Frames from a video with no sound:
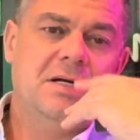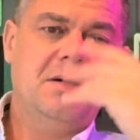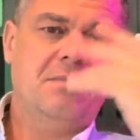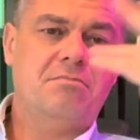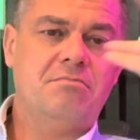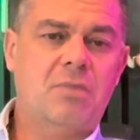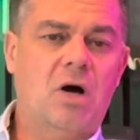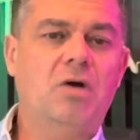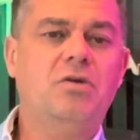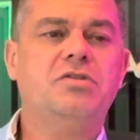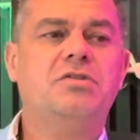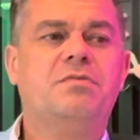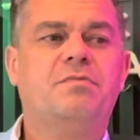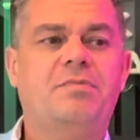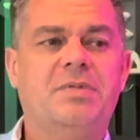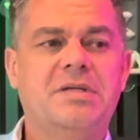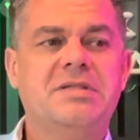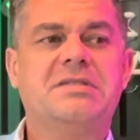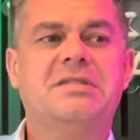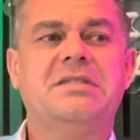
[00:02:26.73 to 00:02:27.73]
Most
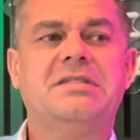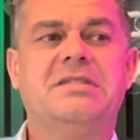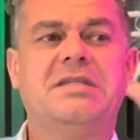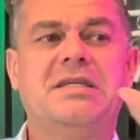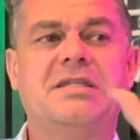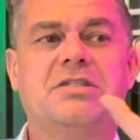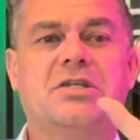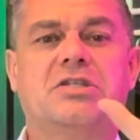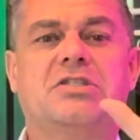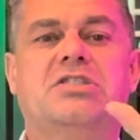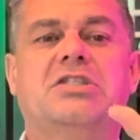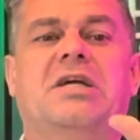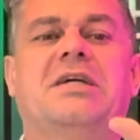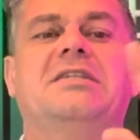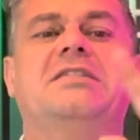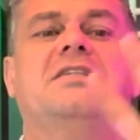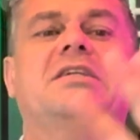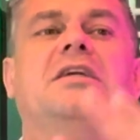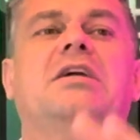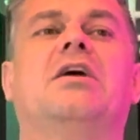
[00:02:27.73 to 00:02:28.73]
businesses are
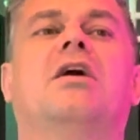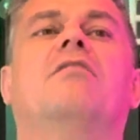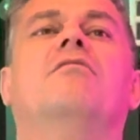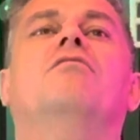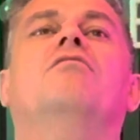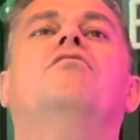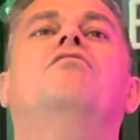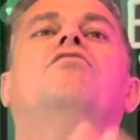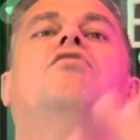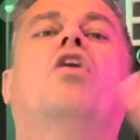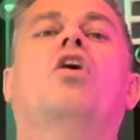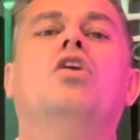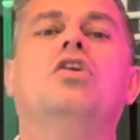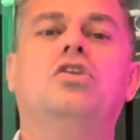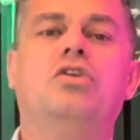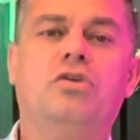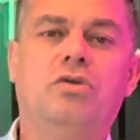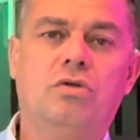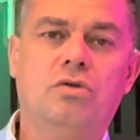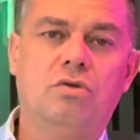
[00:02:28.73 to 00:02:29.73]
chasing
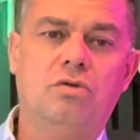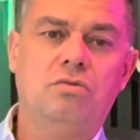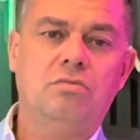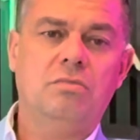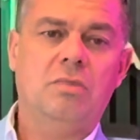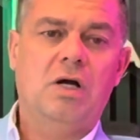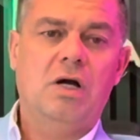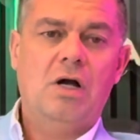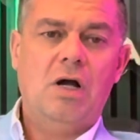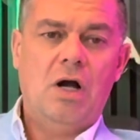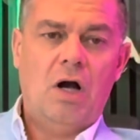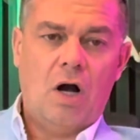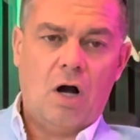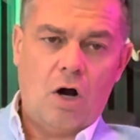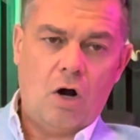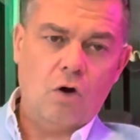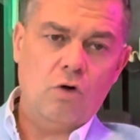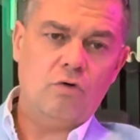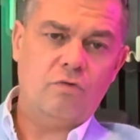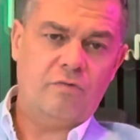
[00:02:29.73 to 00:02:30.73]
volume
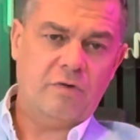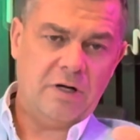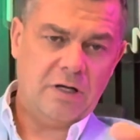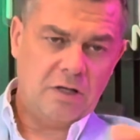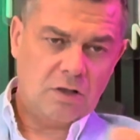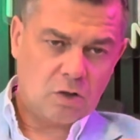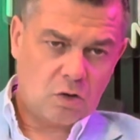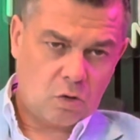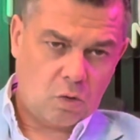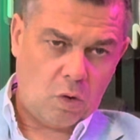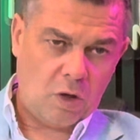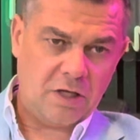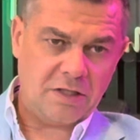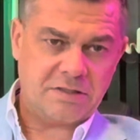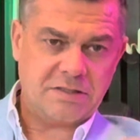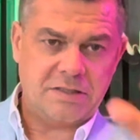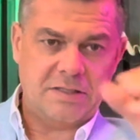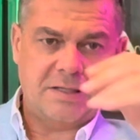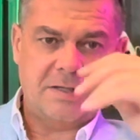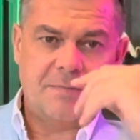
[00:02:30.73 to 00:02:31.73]
over
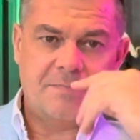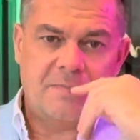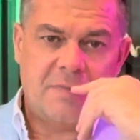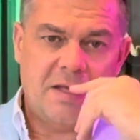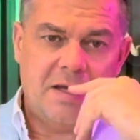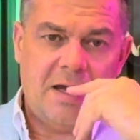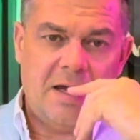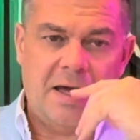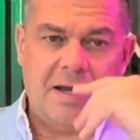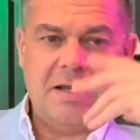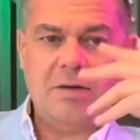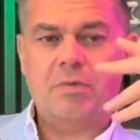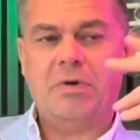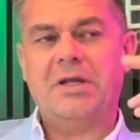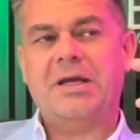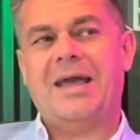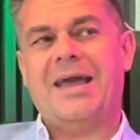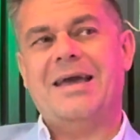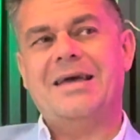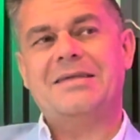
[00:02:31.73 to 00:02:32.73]
quality. And they want to
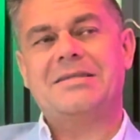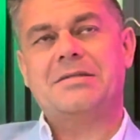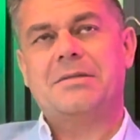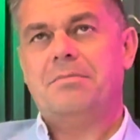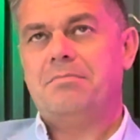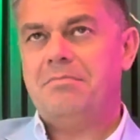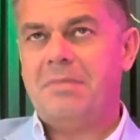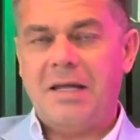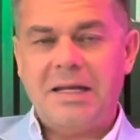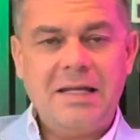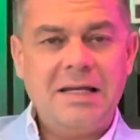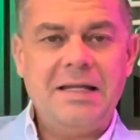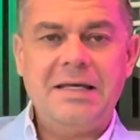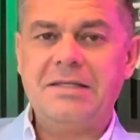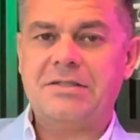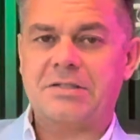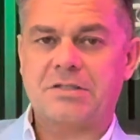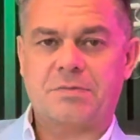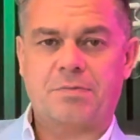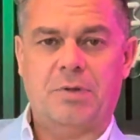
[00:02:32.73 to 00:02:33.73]
get as many
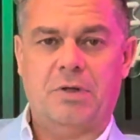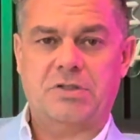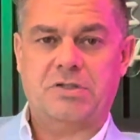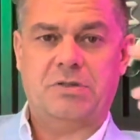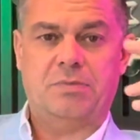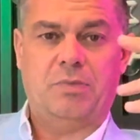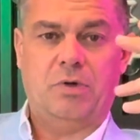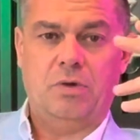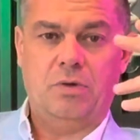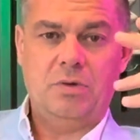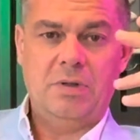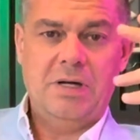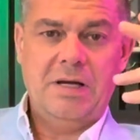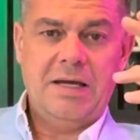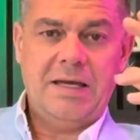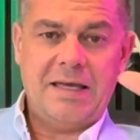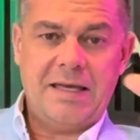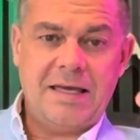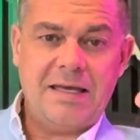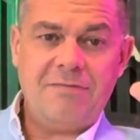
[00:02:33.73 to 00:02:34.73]
leads as possible,
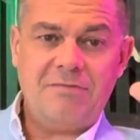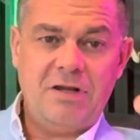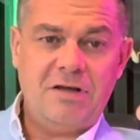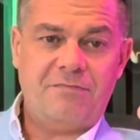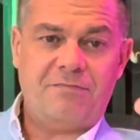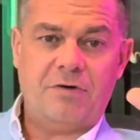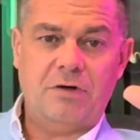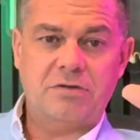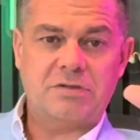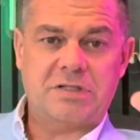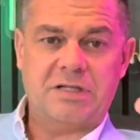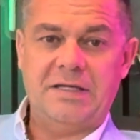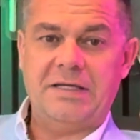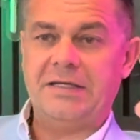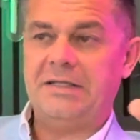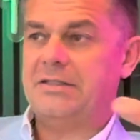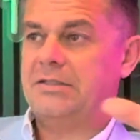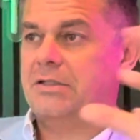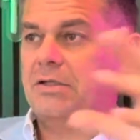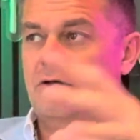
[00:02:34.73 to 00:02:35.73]
even if those
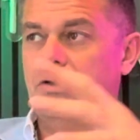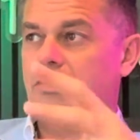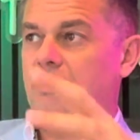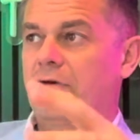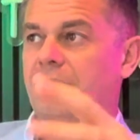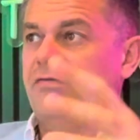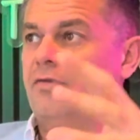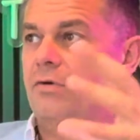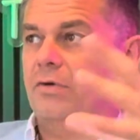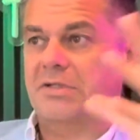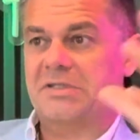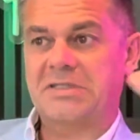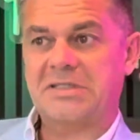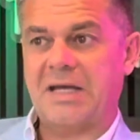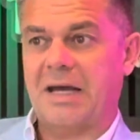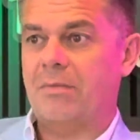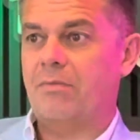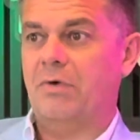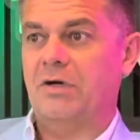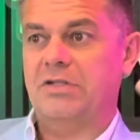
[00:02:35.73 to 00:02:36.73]
leads couldn't afford a
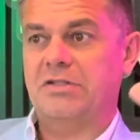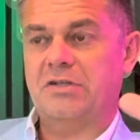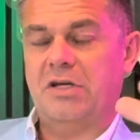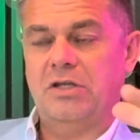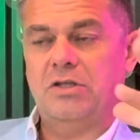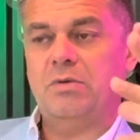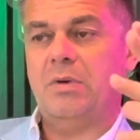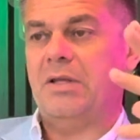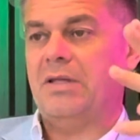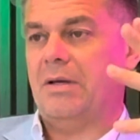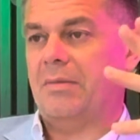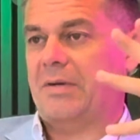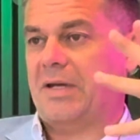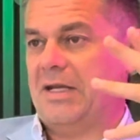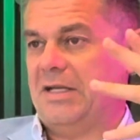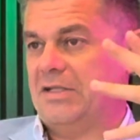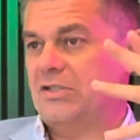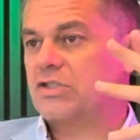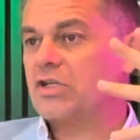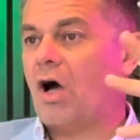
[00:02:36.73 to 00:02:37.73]
sandwich. And you end up
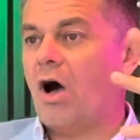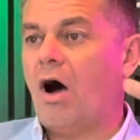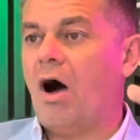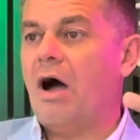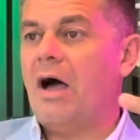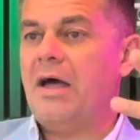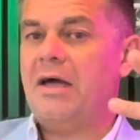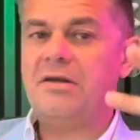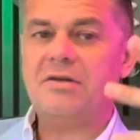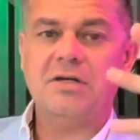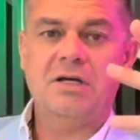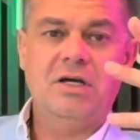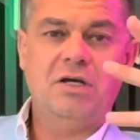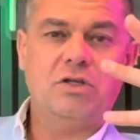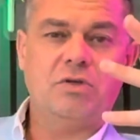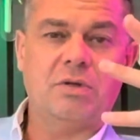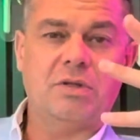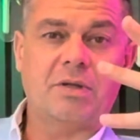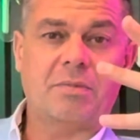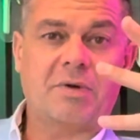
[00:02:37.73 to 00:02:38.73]
getting tired,
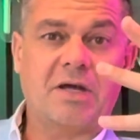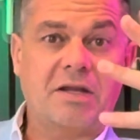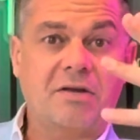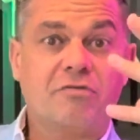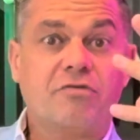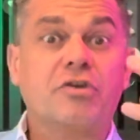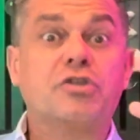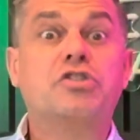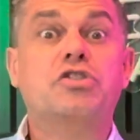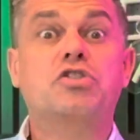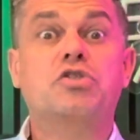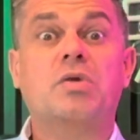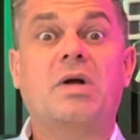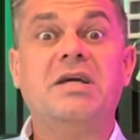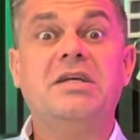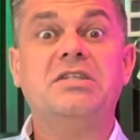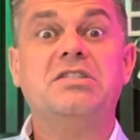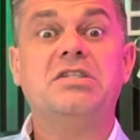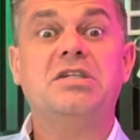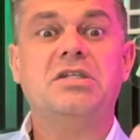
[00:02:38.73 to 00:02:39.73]
you end up getting
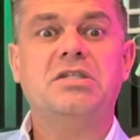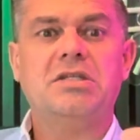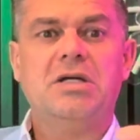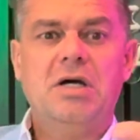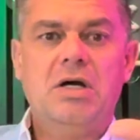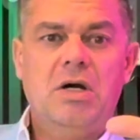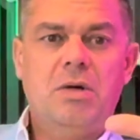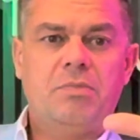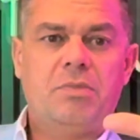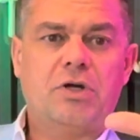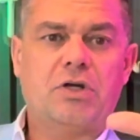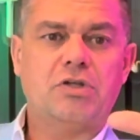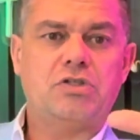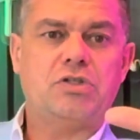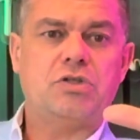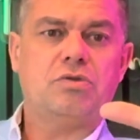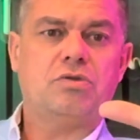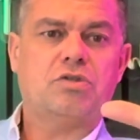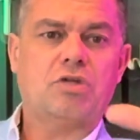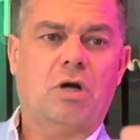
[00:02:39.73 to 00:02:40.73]
frustrated because
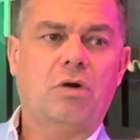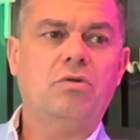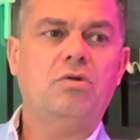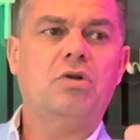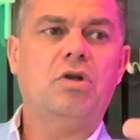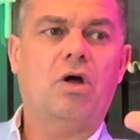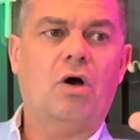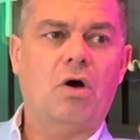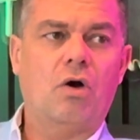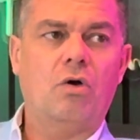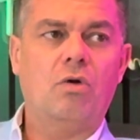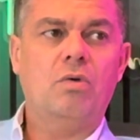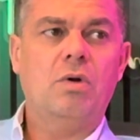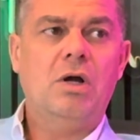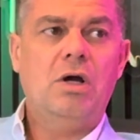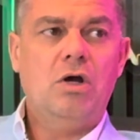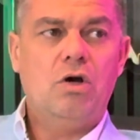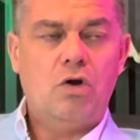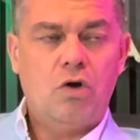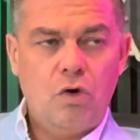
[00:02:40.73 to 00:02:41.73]
you don't know
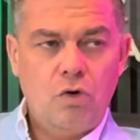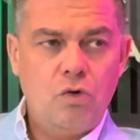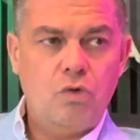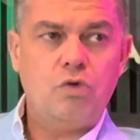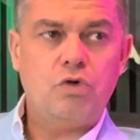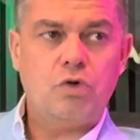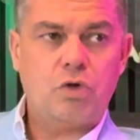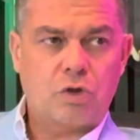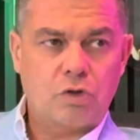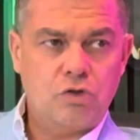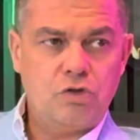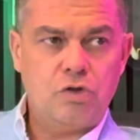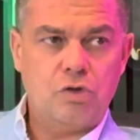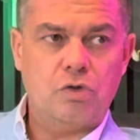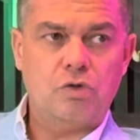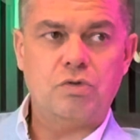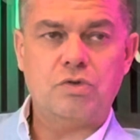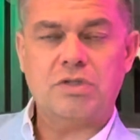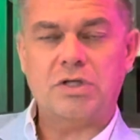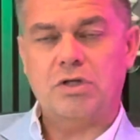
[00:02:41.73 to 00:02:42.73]
who you can
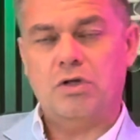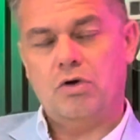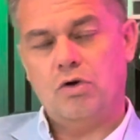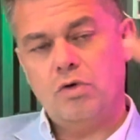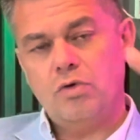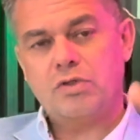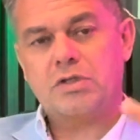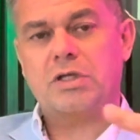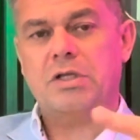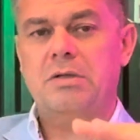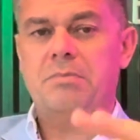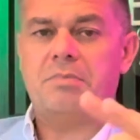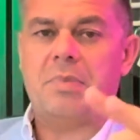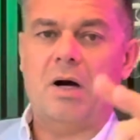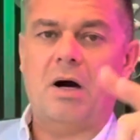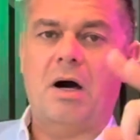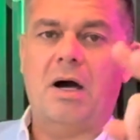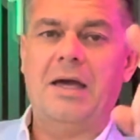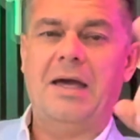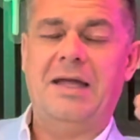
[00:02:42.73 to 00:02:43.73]
use and who's going to
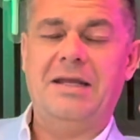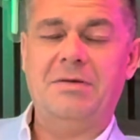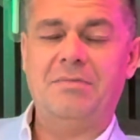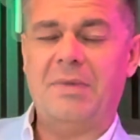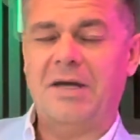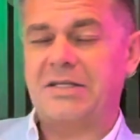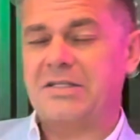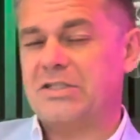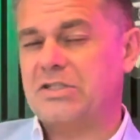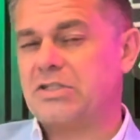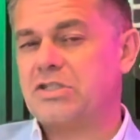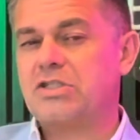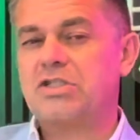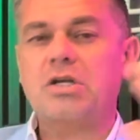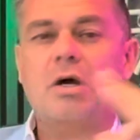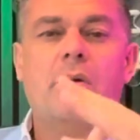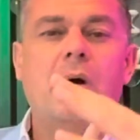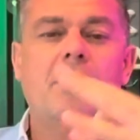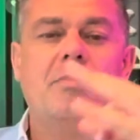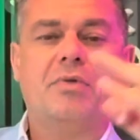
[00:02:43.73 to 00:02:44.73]
buy, and it makes it
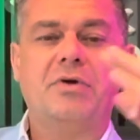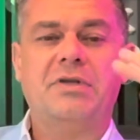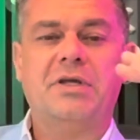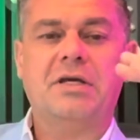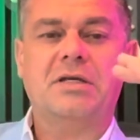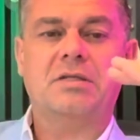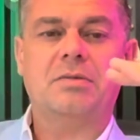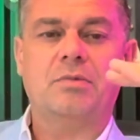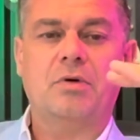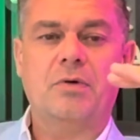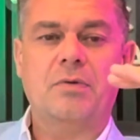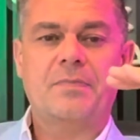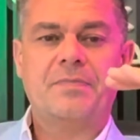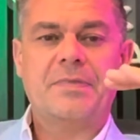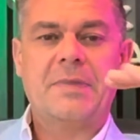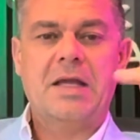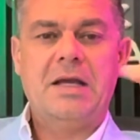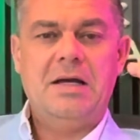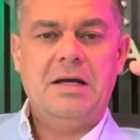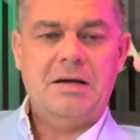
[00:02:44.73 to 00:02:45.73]
so unpredictable.
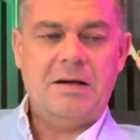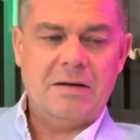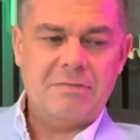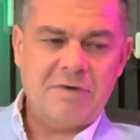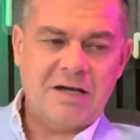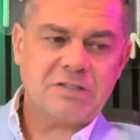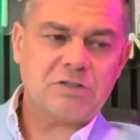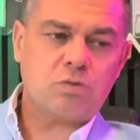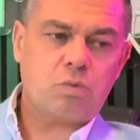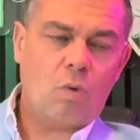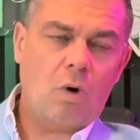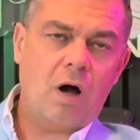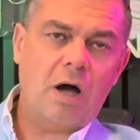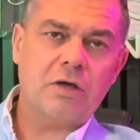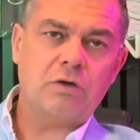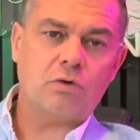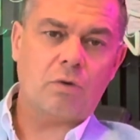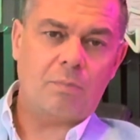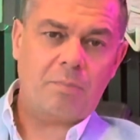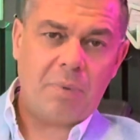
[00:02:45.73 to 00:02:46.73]
And that's why
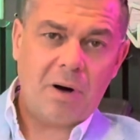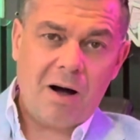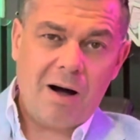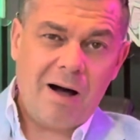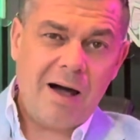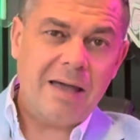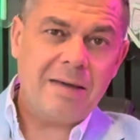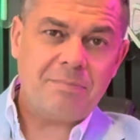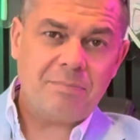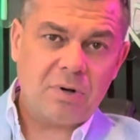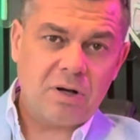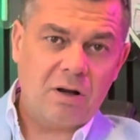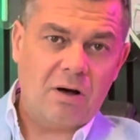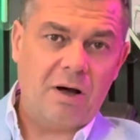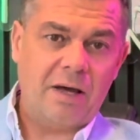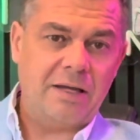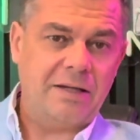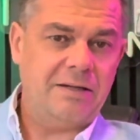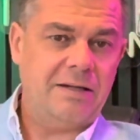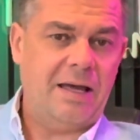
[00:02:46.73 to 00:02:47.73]
your
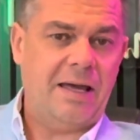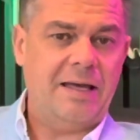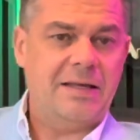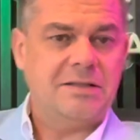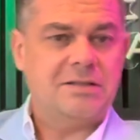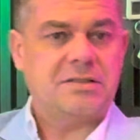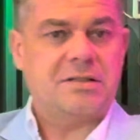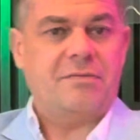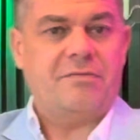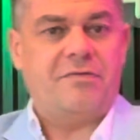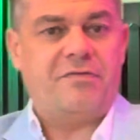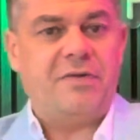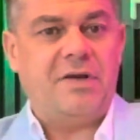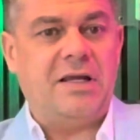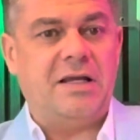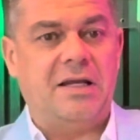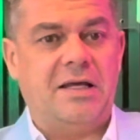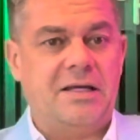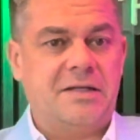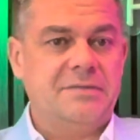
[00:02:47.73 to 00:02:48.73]
pipeline ends up
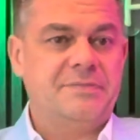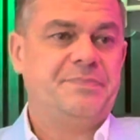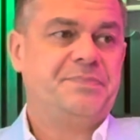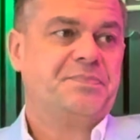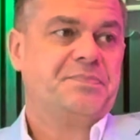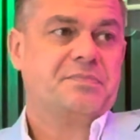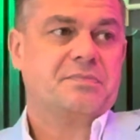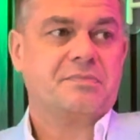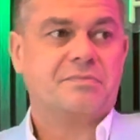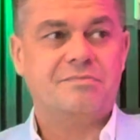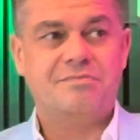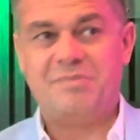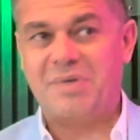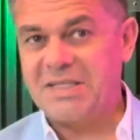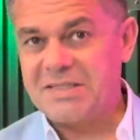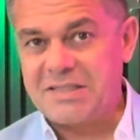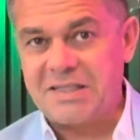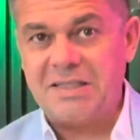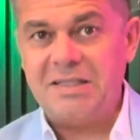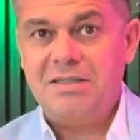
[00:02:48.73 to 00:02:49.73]
feeling
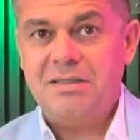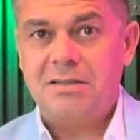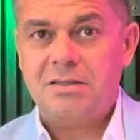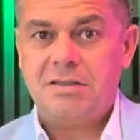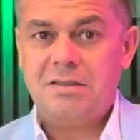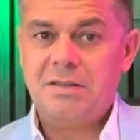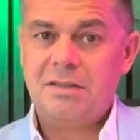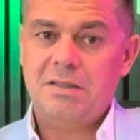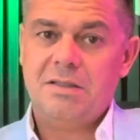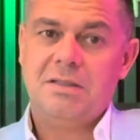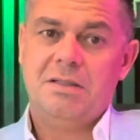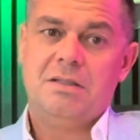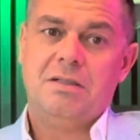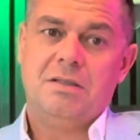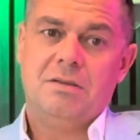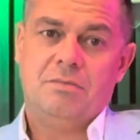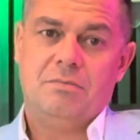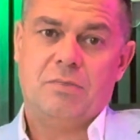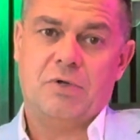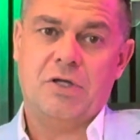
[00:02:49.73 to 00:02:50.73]
busy,
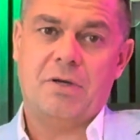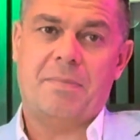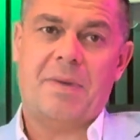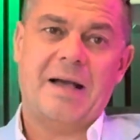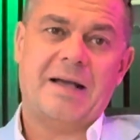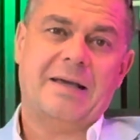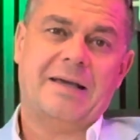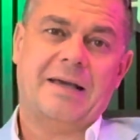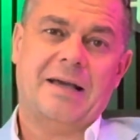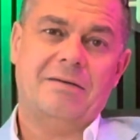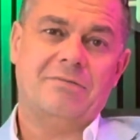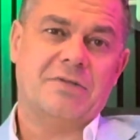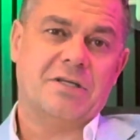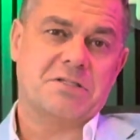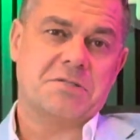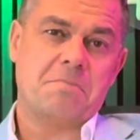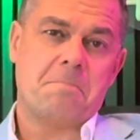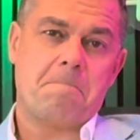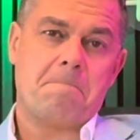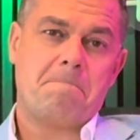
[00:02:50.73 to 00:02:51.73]
but your bank account doesn't.